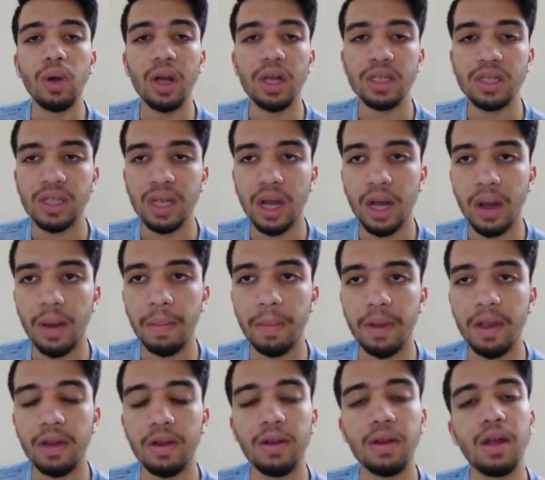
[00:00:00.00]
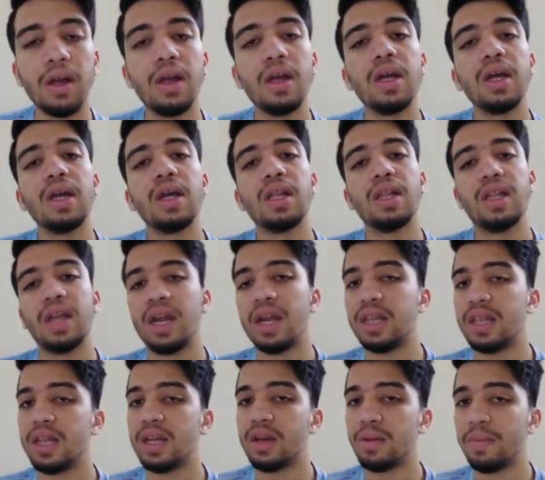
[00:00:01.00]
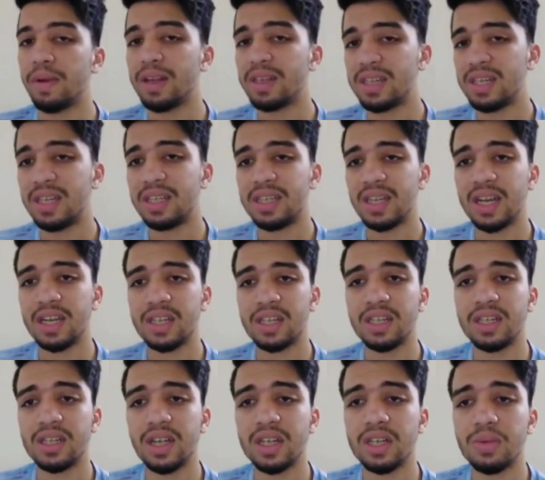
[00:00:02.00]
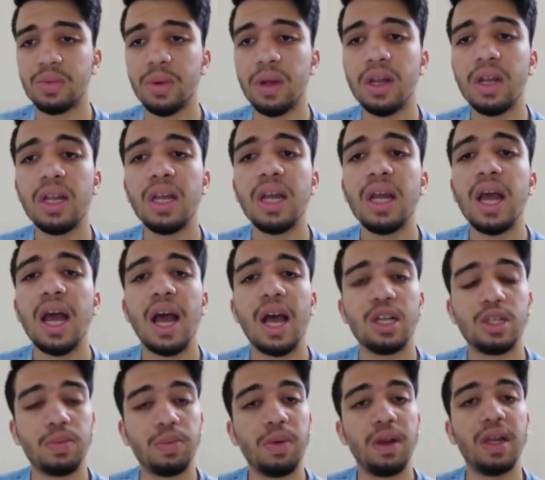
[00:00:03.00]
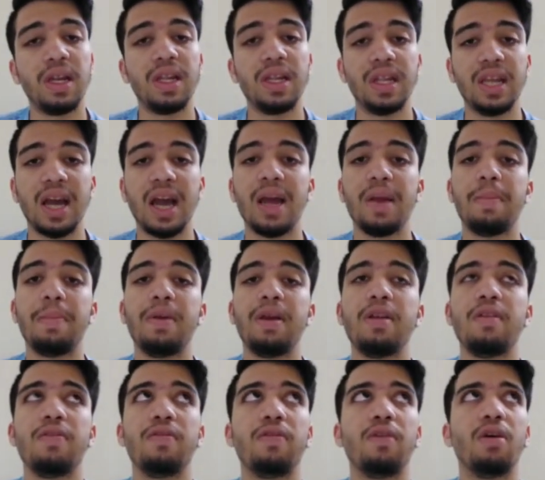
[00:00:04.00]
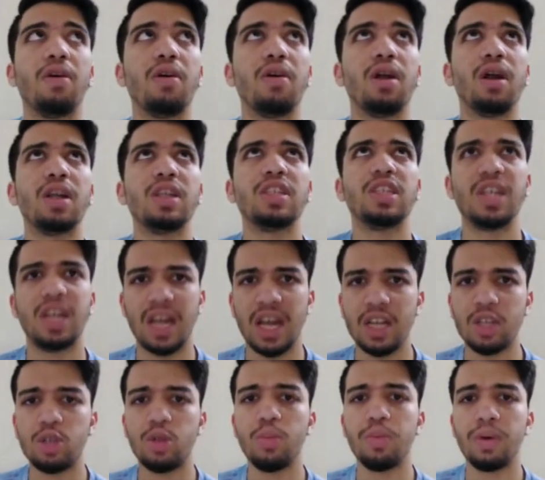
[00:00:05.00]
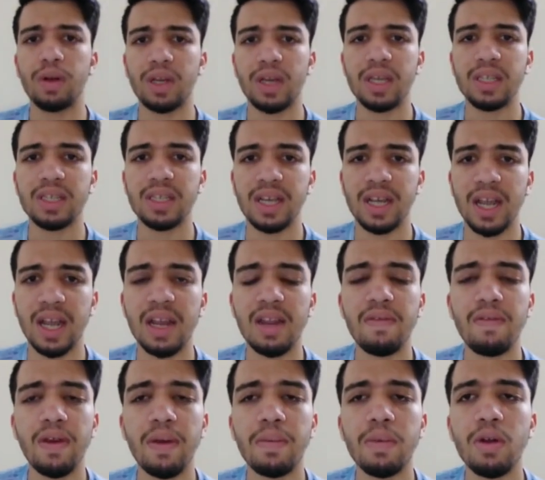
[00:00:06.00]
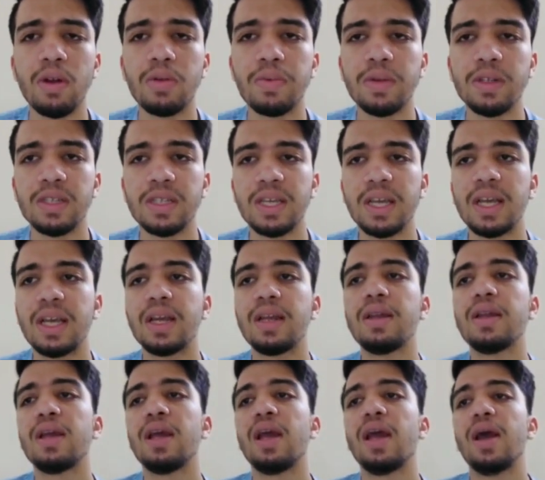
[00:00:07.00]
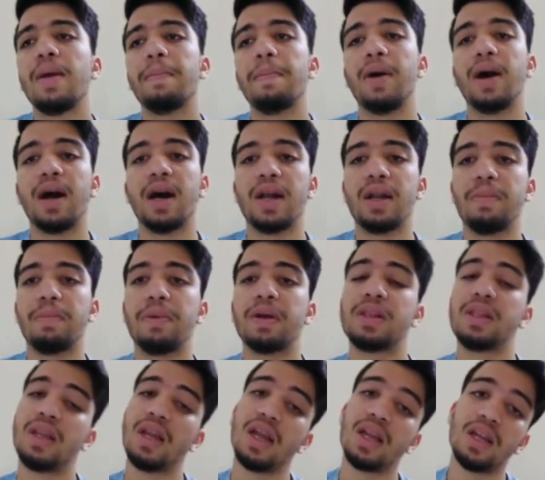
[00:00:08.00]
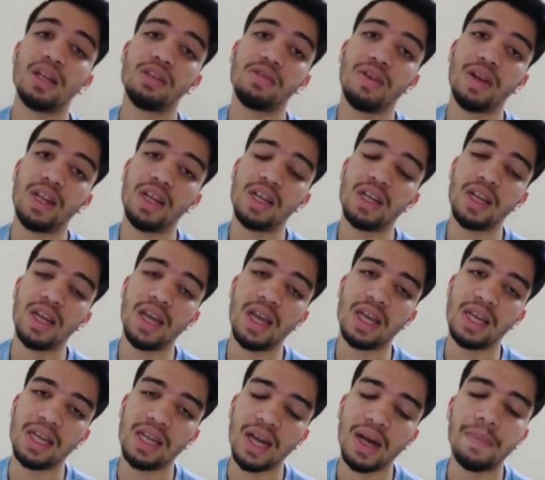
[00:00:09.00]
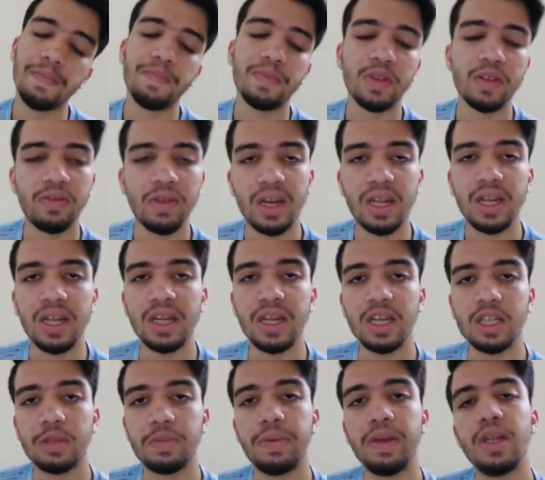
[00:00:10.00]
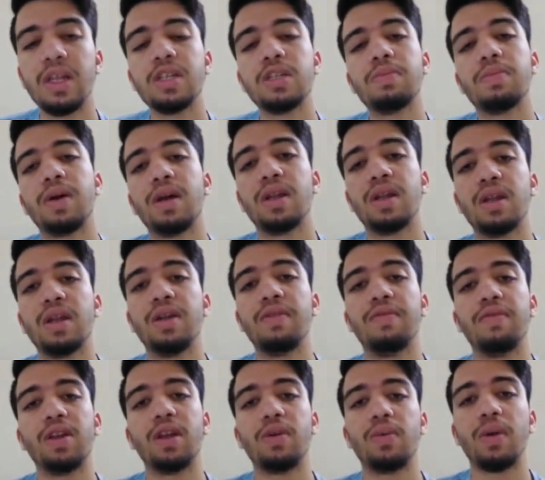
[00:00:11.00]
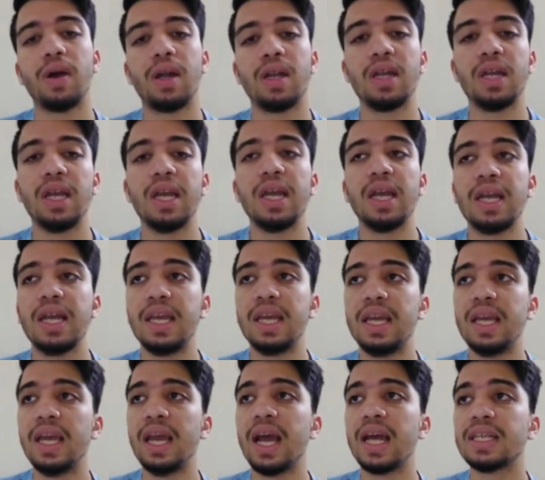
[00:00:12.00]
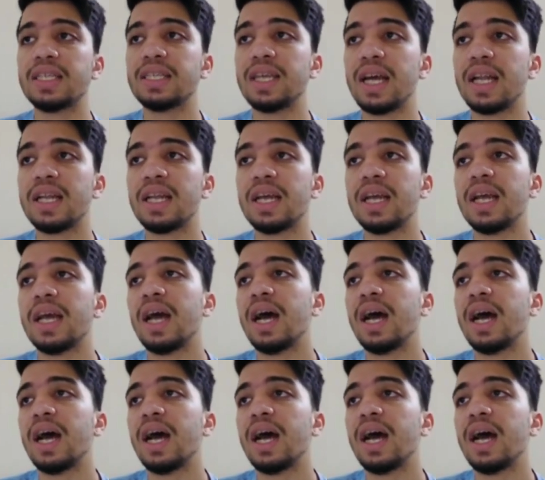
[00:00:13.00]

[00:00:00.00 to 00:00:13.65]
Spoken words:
has been there in the domestic sections as well. Has played in the IPL for Chennai Super Kings again, if I'm not mistaken. But Pathiran is very young, very inexperienced, but if required, he has that